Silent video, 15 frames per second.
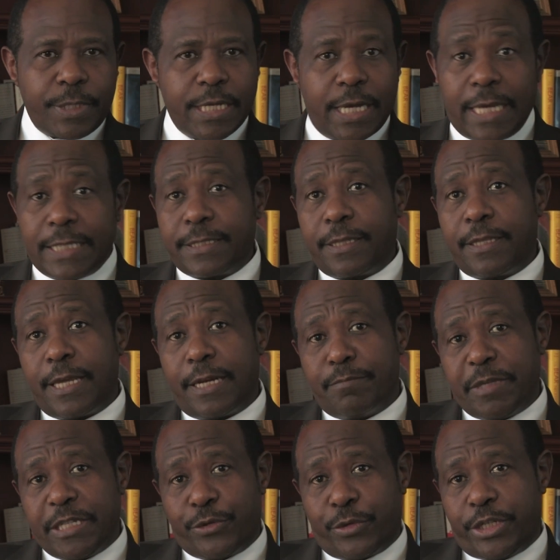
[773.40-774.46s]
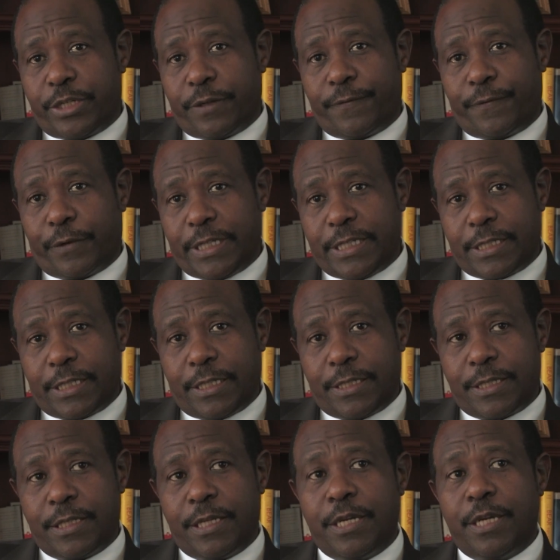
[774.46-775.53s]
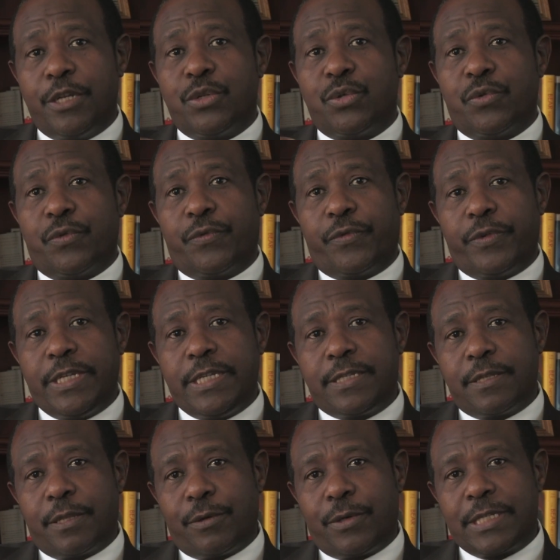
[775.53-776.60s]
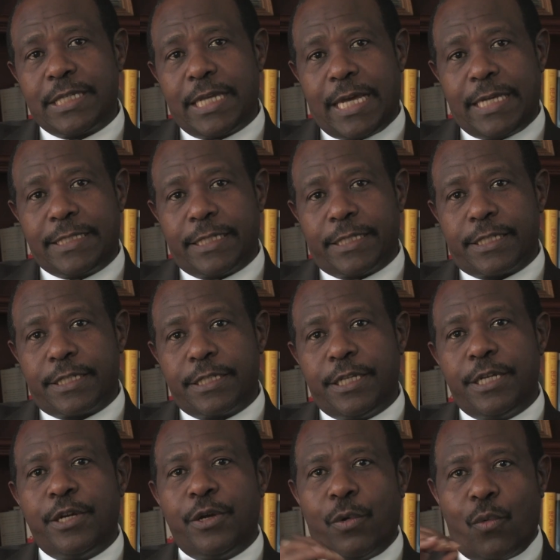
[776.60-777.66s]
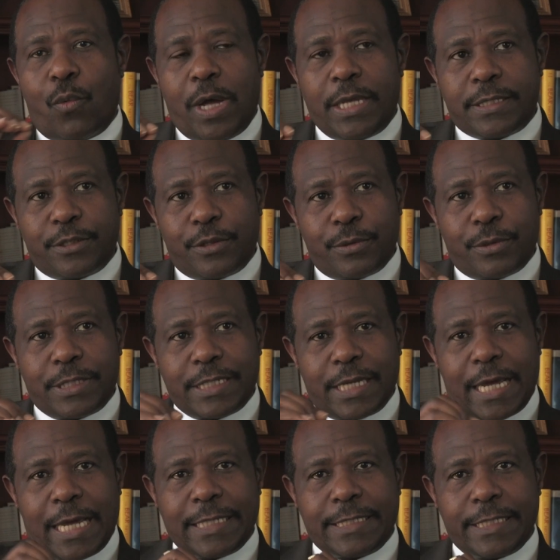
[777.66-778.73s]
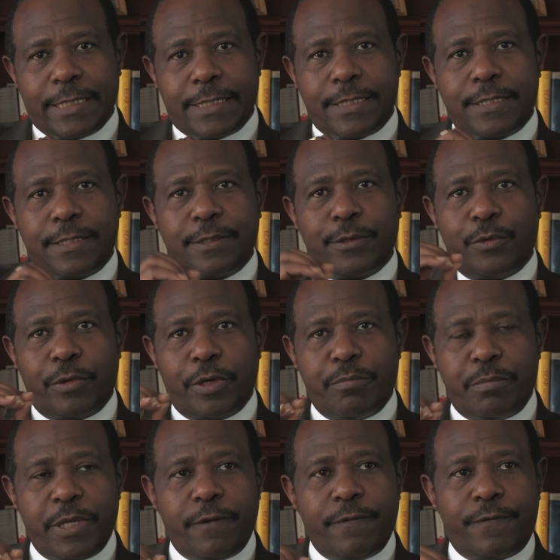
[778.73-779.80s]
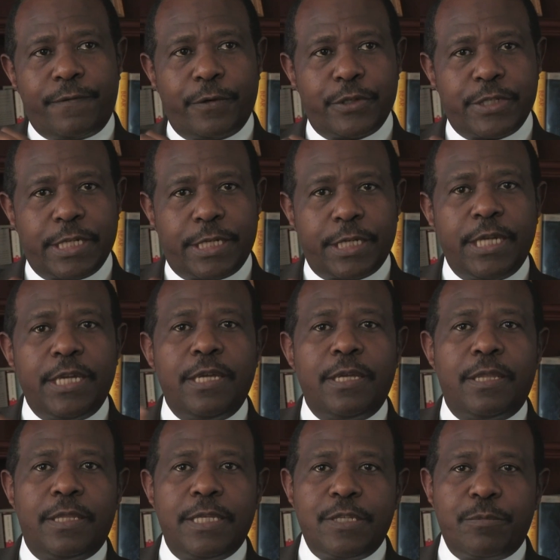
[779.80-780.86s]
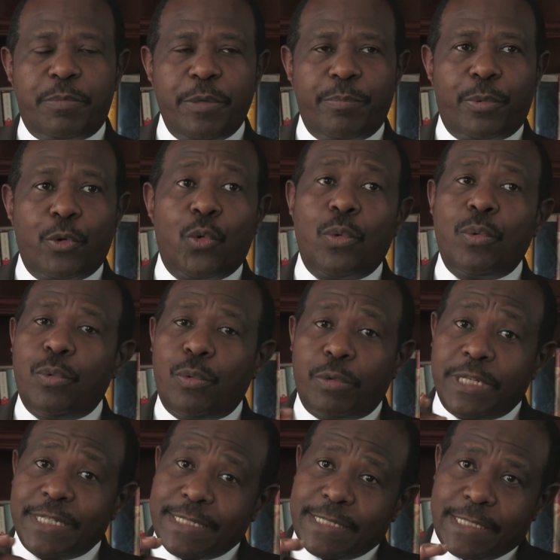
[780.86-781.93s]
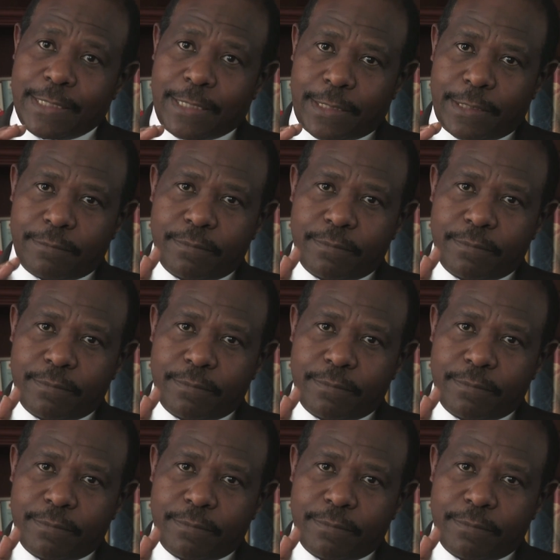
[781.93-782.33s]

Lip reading: Ask the administration, for instance, to freeze those assets. Once those assets will be frozen, these people will steal.